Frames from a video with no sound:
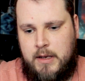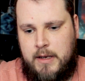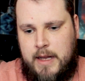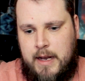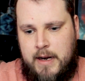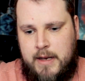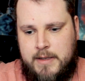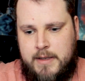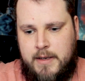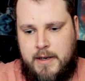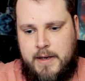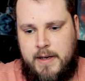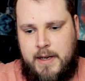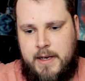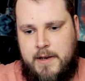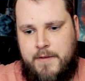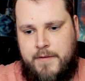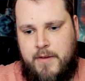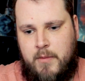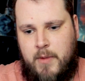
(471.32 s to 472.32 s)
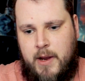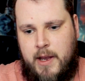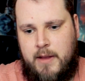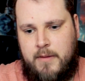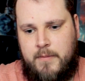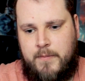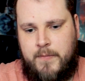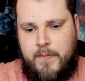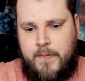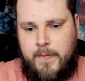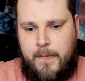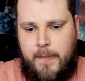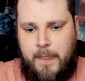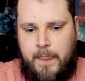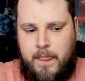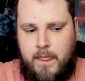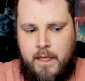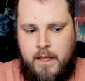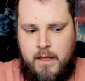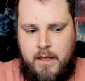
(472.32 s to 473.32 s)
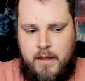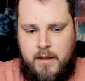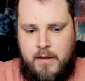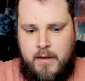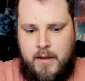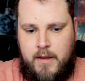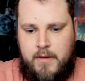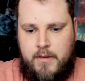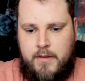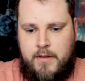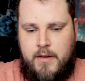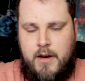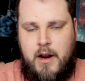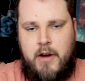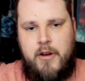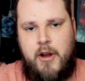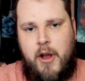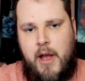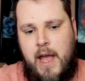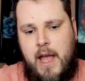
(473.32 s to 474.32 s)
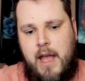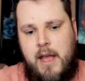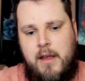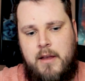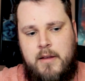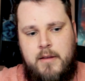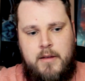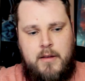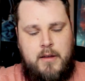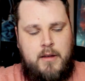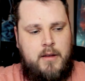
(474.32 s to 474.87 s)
Now let's look at it a different way. In scenario A,